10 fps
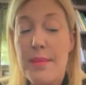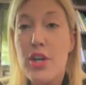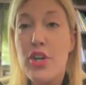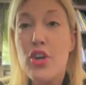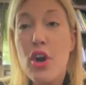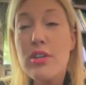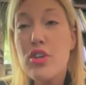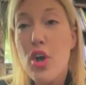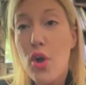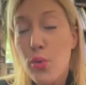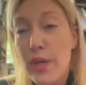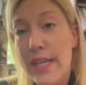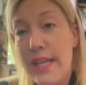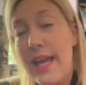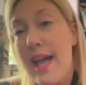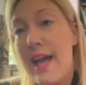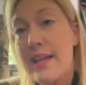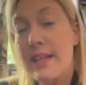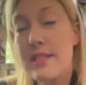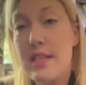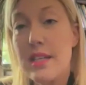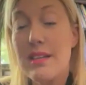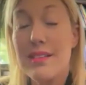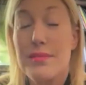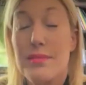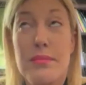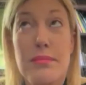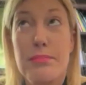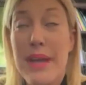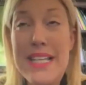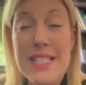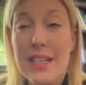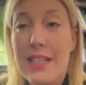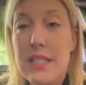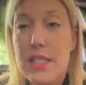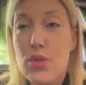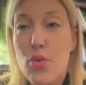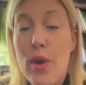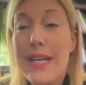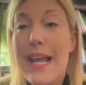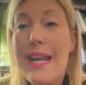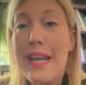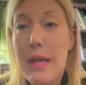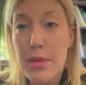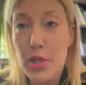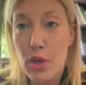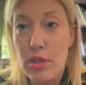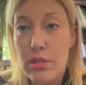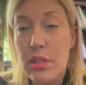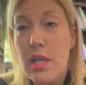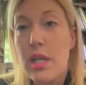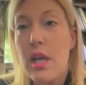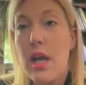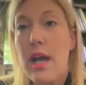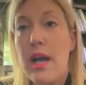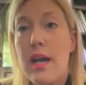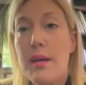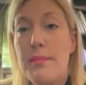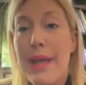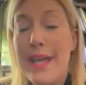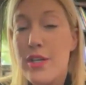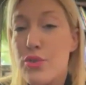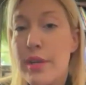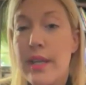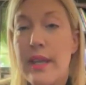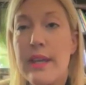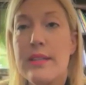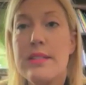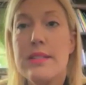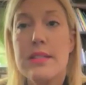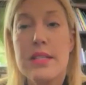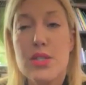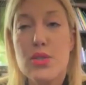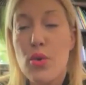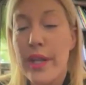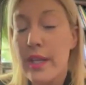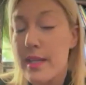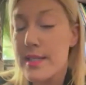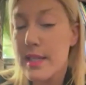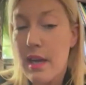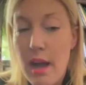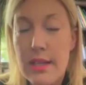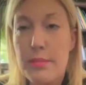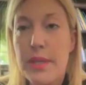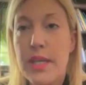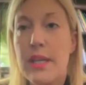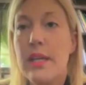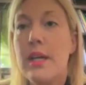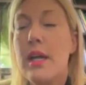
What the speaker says: Not only had it basically destroyed Lebanon, entering it, destroying its economy,